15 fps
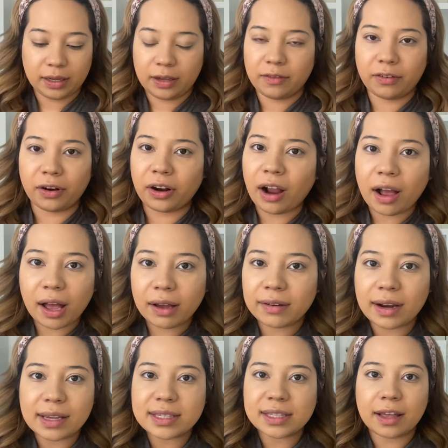Forgot how
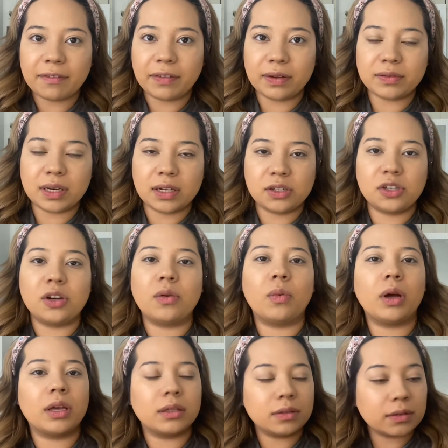nice that foundation
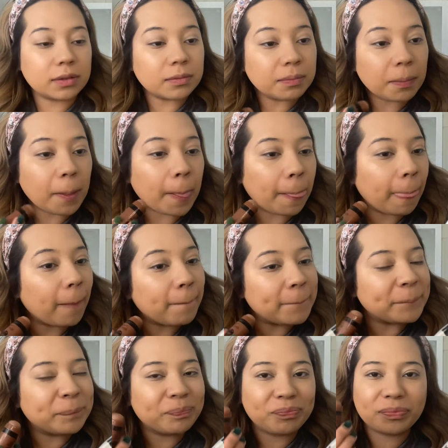was.
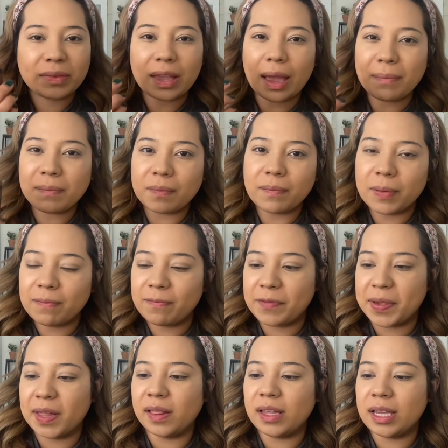I'm
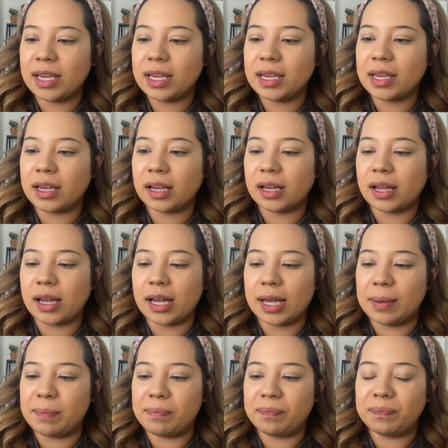feeling
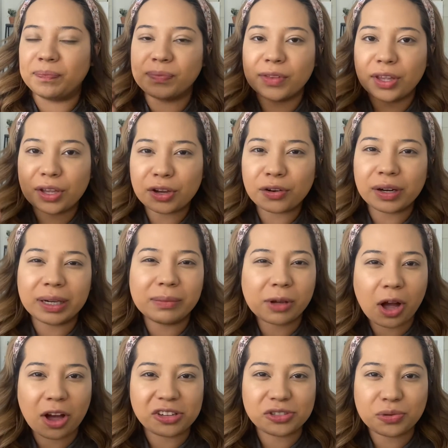cream
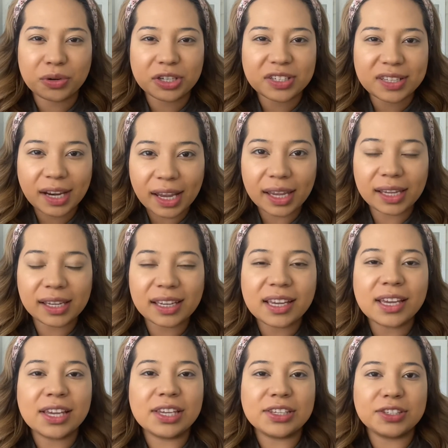contour today,
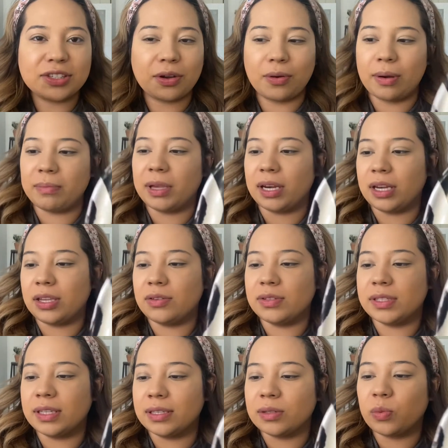so I'm gonna use
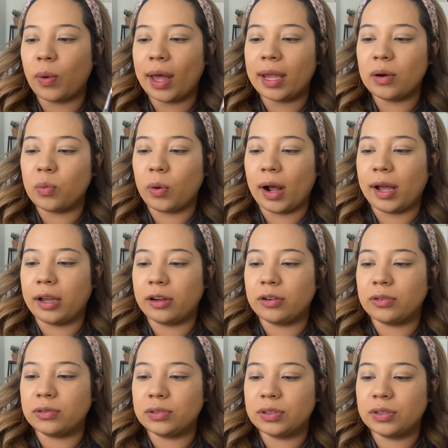this Wet n
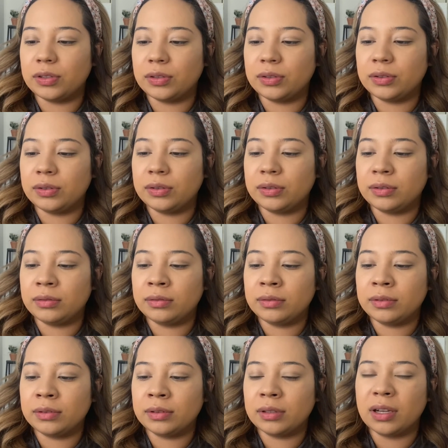Wild
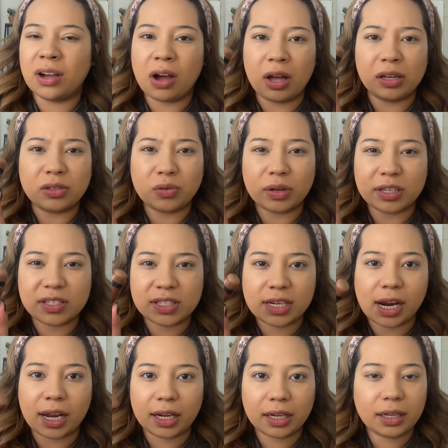contour
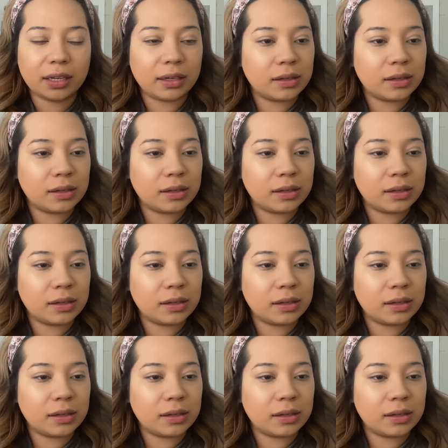stick.